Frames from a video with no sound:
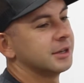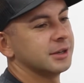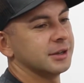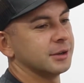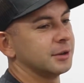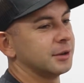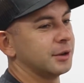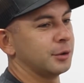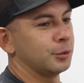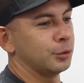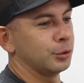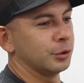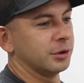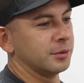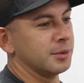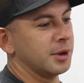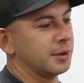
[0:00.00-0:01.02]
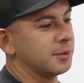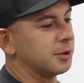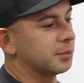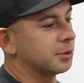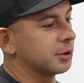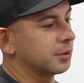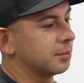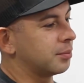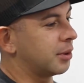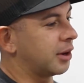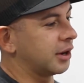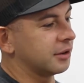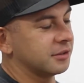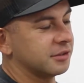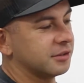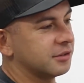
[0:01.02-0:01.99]
it really made me put
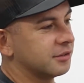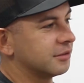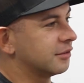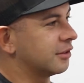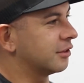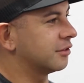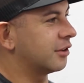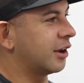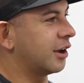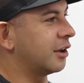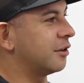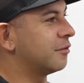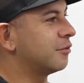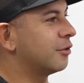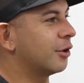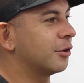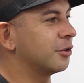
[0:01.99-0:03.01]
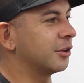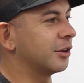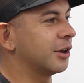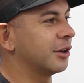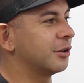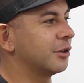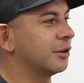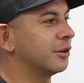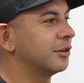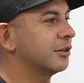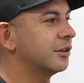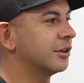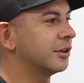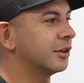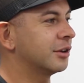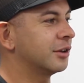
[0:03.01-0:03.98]
bikes aside altogether.
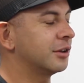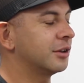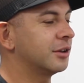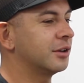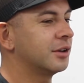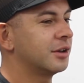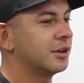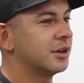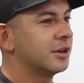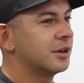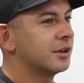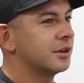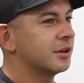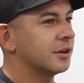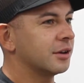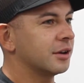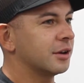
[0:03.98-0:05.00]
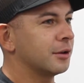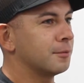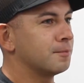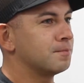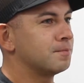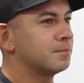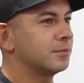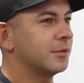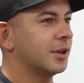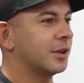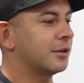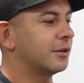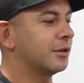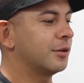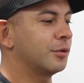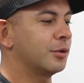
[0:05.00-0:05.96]
And I
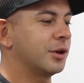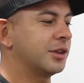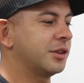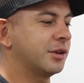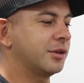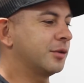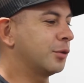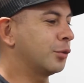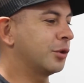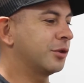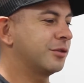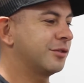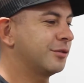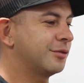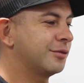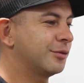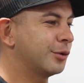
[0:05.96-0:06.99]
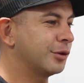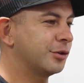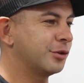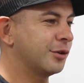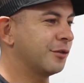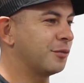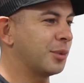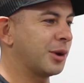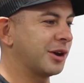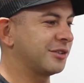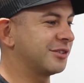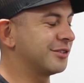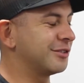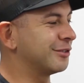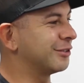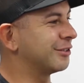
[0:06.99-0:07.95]
don't know. I think that once you have
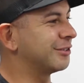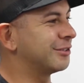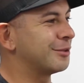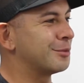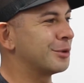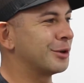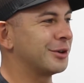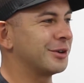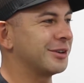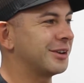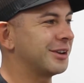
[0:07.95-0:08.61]
bikes in your system, though, you